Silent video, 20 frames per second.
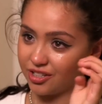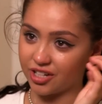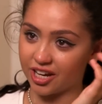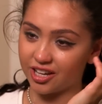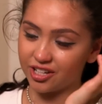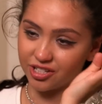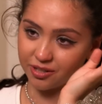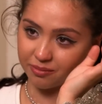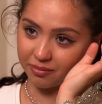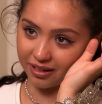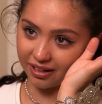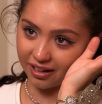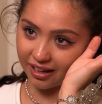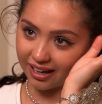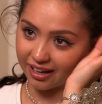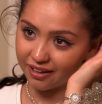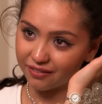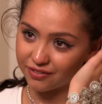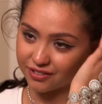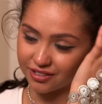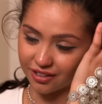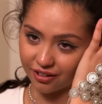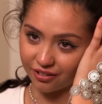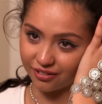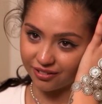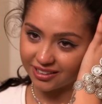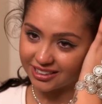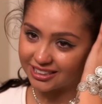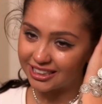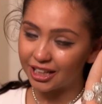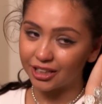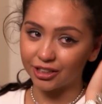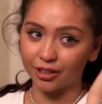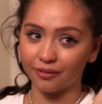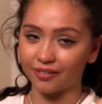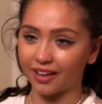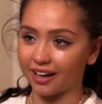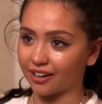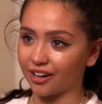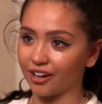to changing my life, so
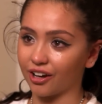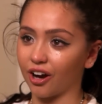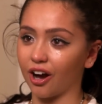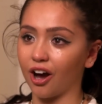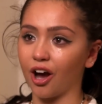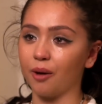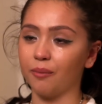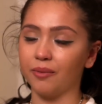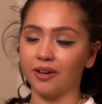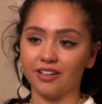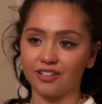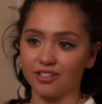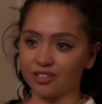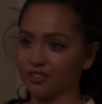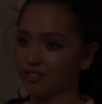knowing that I can go home and it